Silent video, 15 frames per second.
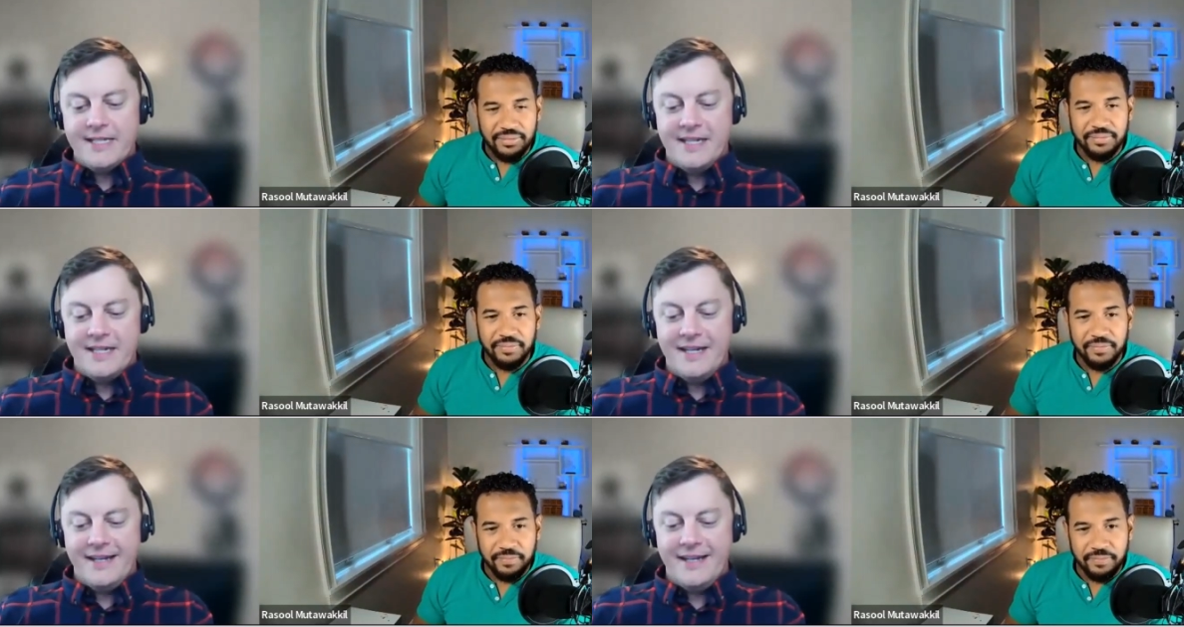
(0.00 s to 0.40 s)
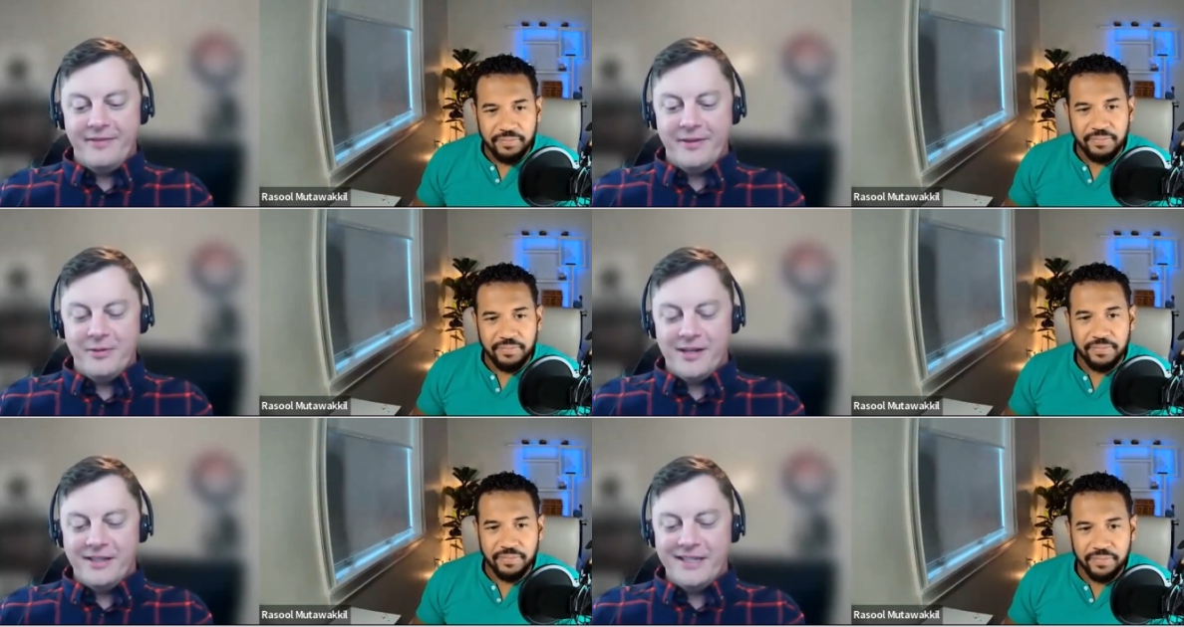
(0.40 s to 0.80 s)
Speaker 1: Uh, if you
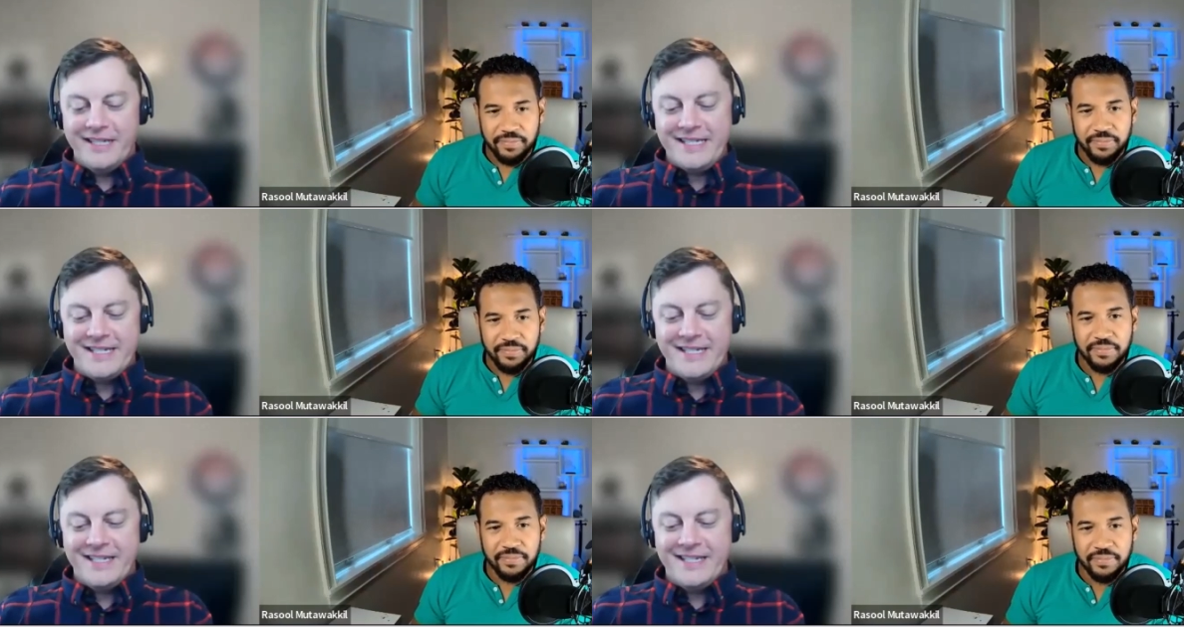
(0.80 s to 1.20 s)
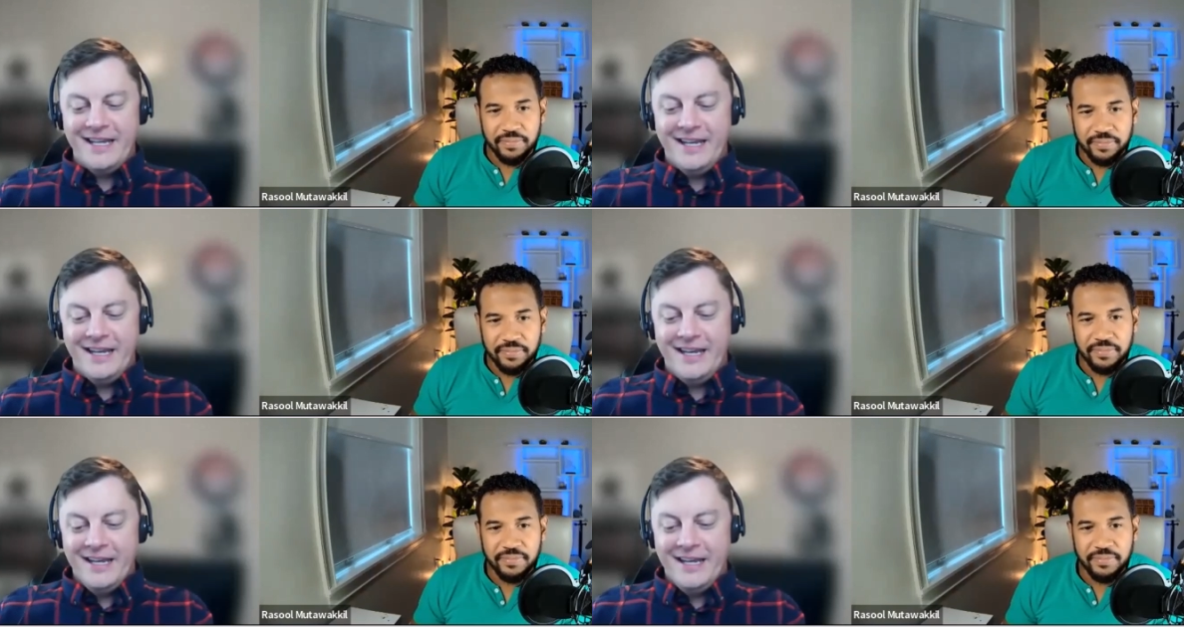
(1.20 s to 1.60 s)
would have listened,
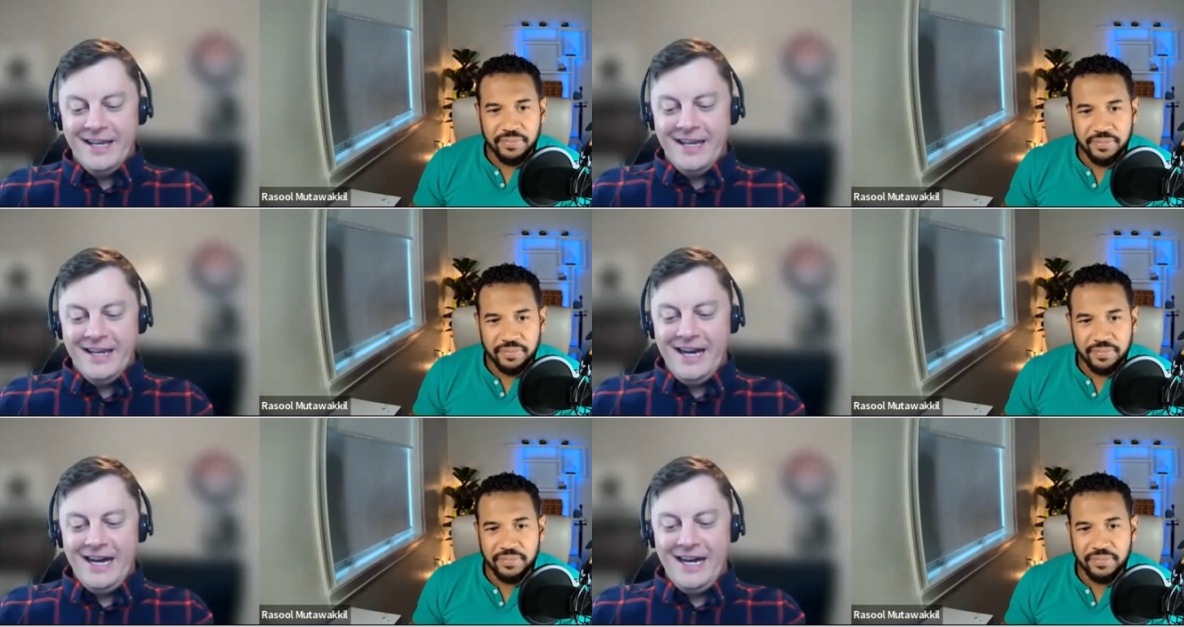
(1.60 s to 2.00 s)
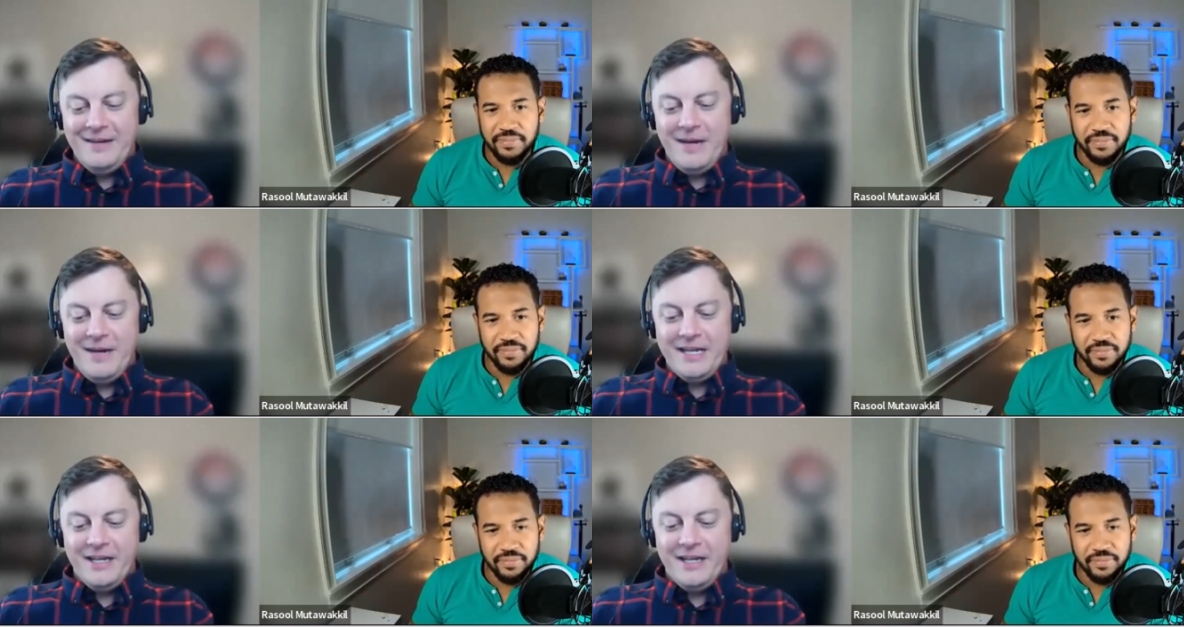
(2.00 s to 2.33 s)
um, I,